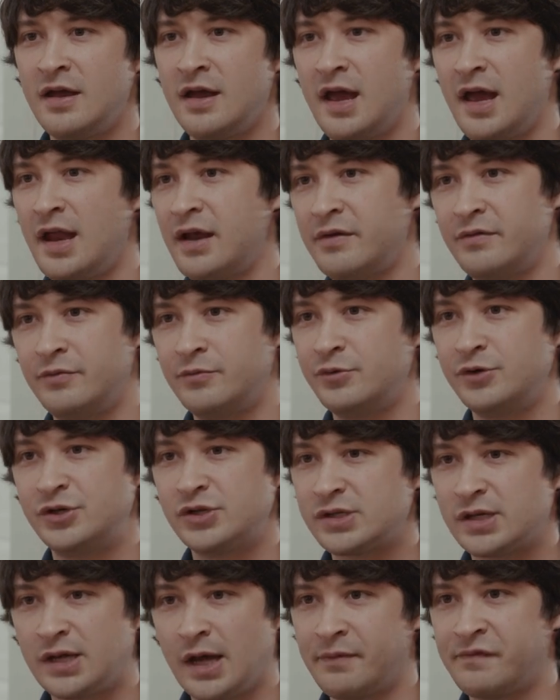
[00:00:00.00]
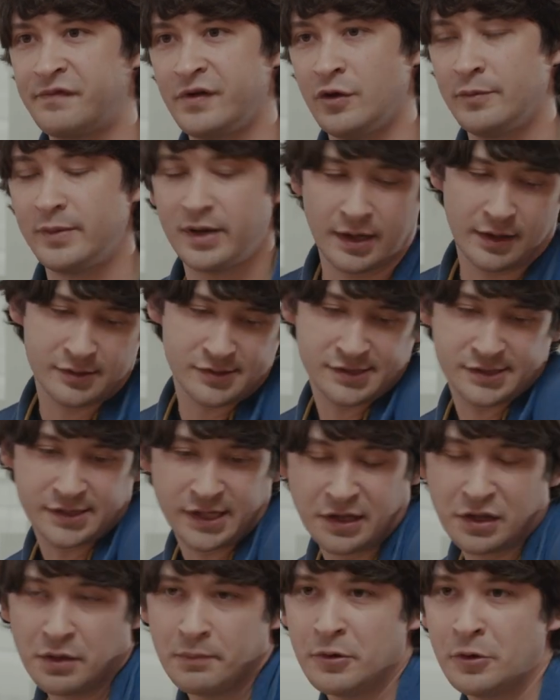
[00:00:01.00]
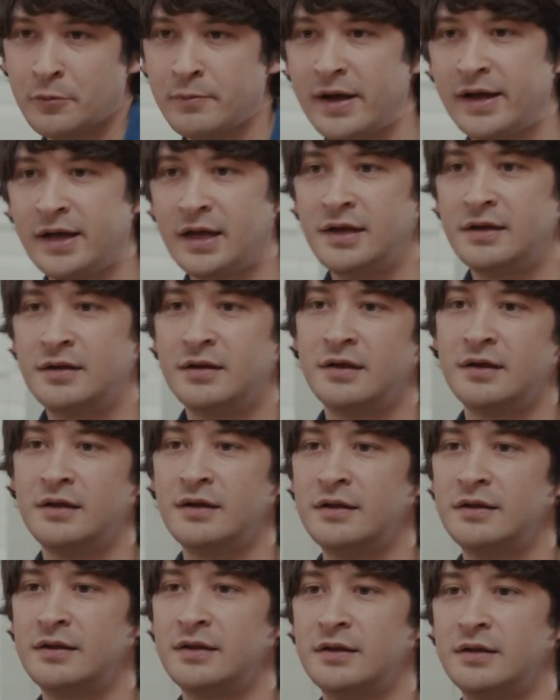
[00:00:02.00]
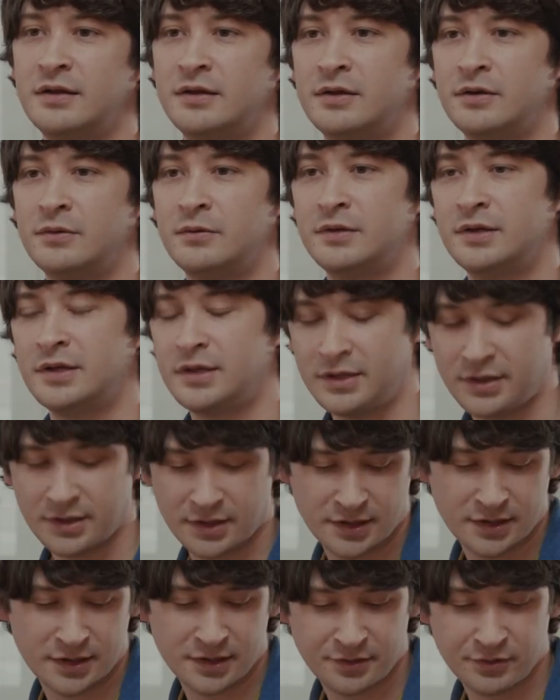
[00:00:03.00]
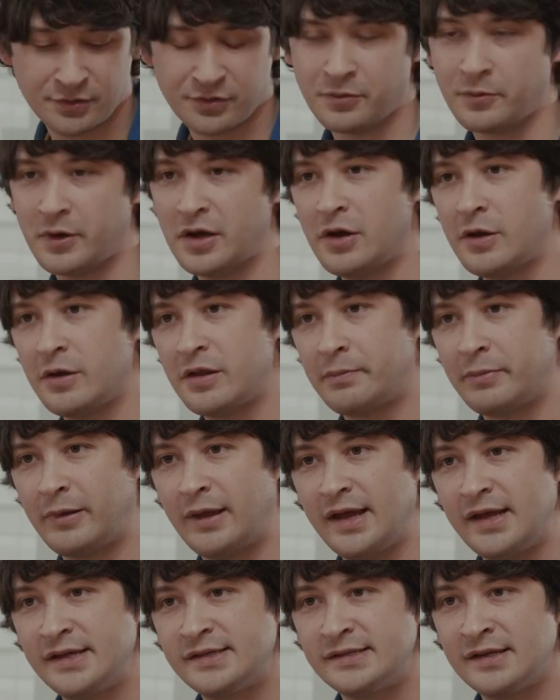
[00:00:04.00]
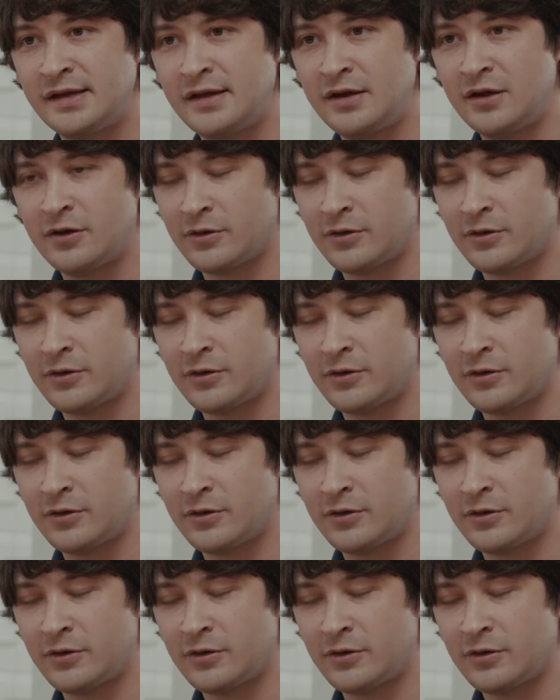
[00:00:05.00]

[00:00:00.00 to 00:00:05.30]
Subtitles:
And we just kept filming, and I was sticking the boom mic into through the window of the place,